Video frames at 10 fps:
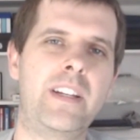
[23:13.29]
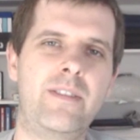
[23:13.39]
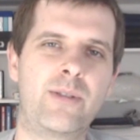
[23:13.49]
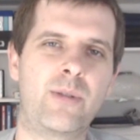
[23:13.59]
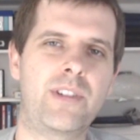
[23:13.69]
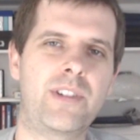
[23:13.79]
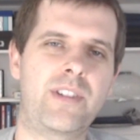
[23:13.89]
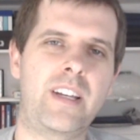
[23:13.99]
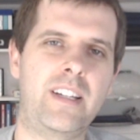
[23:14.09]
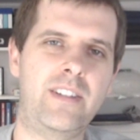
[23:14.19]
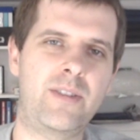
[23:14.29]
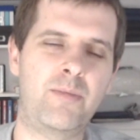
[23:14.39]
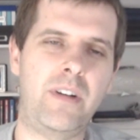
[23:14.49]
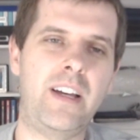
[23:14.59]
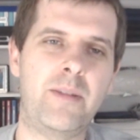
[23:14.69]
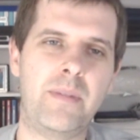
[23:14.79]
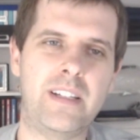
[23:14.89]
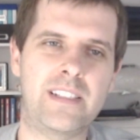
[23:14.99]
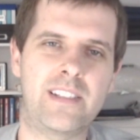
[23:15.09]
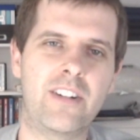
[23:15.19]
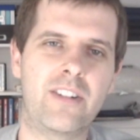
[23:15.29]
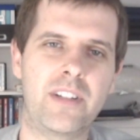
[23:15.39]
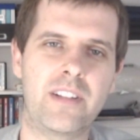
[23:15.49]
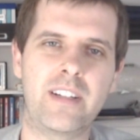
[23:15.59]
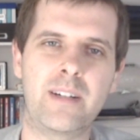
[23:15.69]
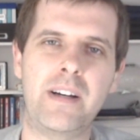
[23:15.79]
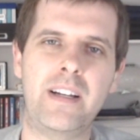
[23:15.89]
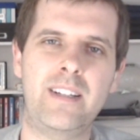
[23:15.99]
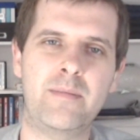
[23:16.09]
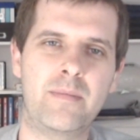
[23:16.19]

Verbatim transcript: you sort of just like you just buy the best. You don't really think about it.